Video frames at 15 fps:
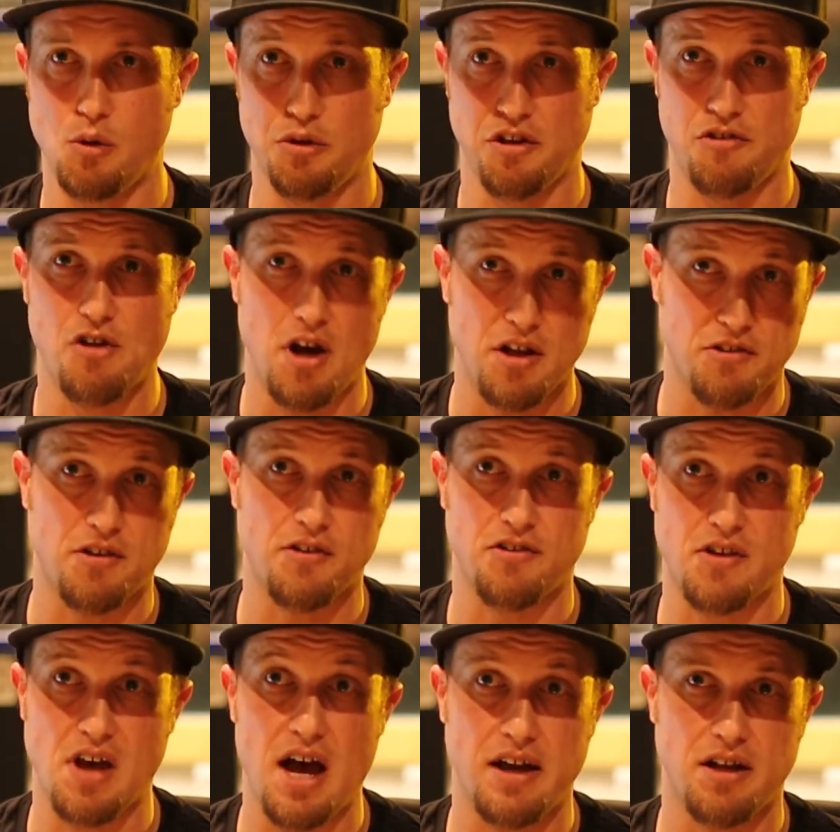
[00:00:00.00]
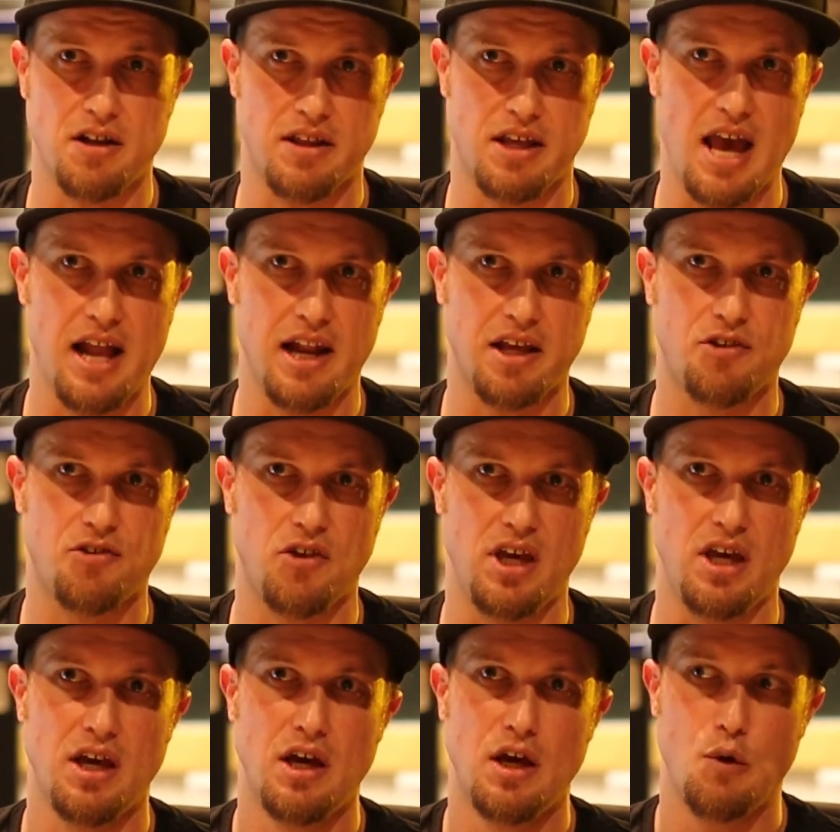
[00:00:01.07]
called the Trance's Guide to the Galaxy,